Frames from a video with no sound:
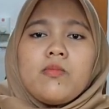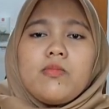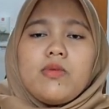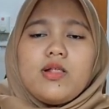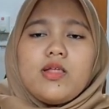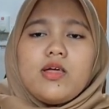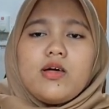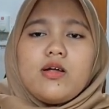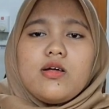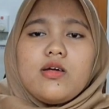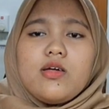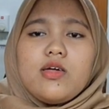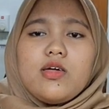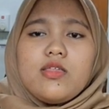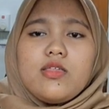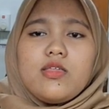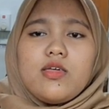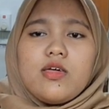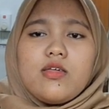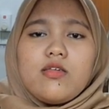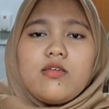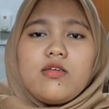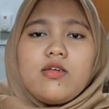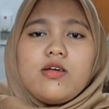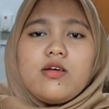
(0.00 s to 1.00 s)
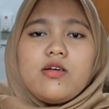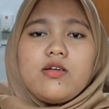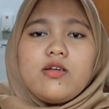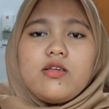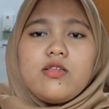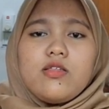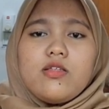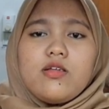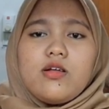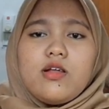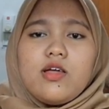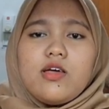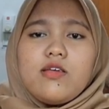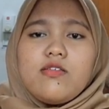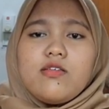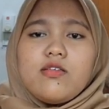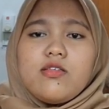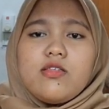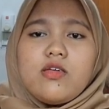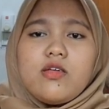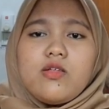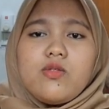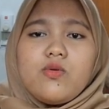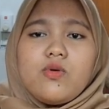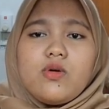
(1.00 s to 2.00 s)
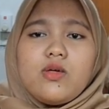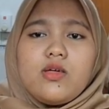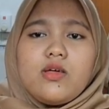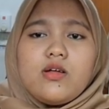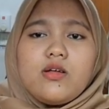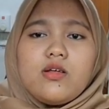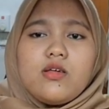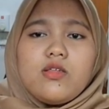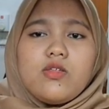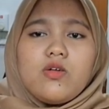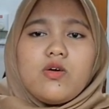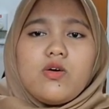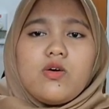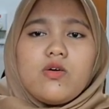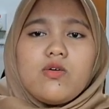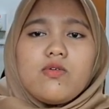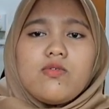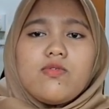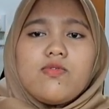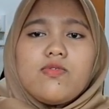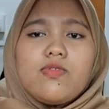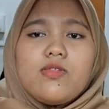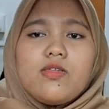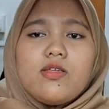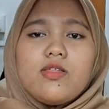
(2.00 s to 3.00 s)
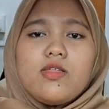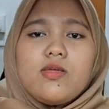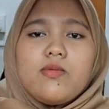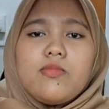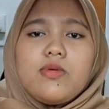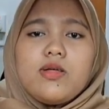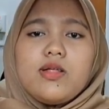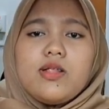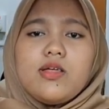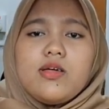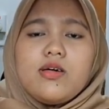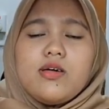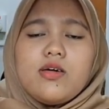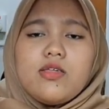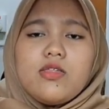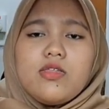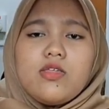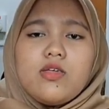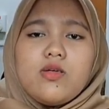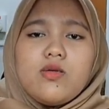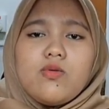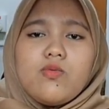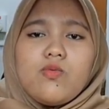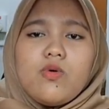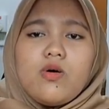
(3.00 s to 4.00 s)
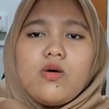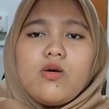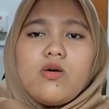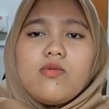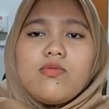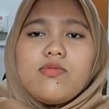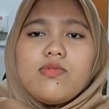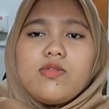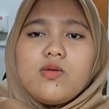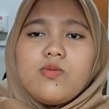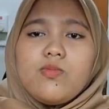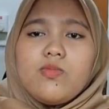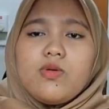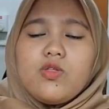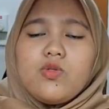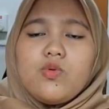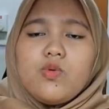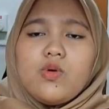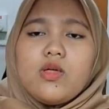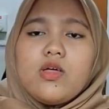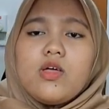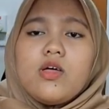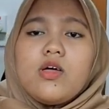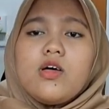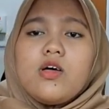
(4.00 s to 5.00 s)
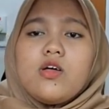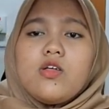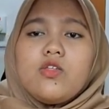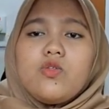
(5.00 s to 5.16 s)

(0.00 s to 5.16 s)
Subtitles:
Malaria cases have increased. The largest annual increase of 30 million cases were observed between